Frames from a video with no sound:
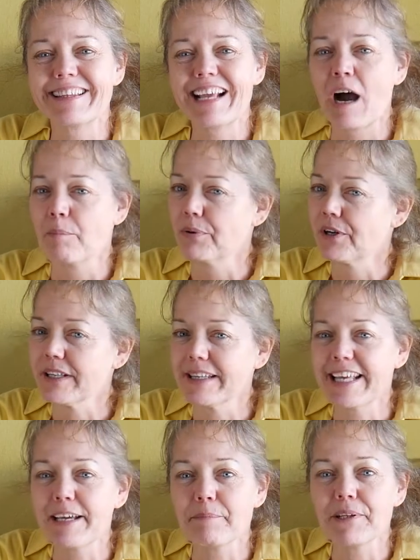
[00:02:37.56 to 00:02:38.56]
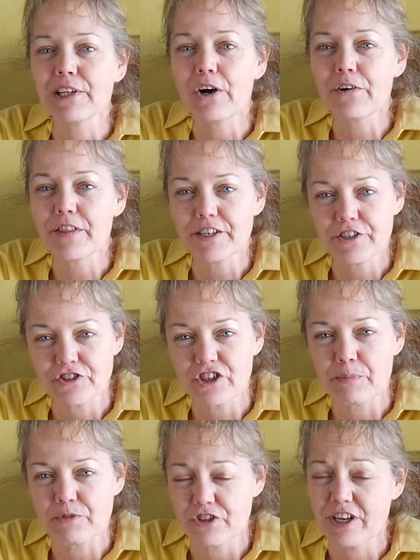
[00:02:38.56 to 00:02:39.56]
I'll put a link below in the
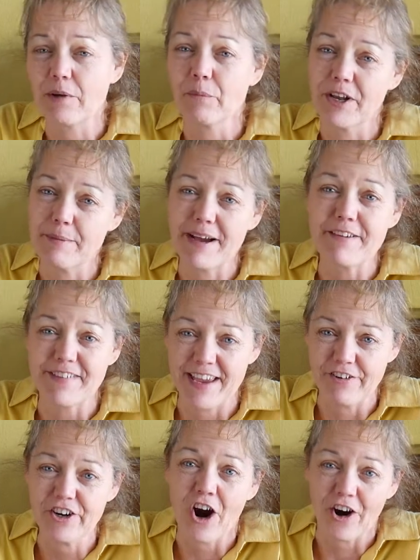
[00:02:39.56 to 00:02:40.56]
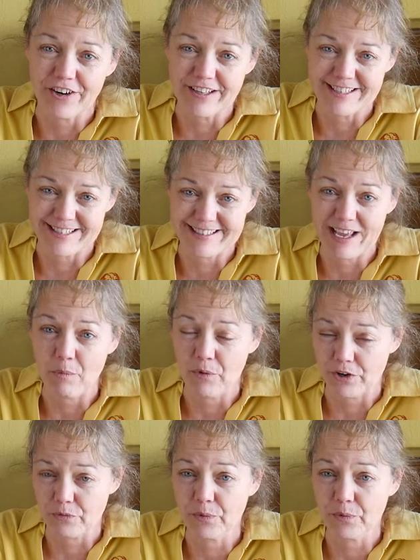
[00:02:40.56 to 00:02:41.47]
description on one of my favorite harnesses that work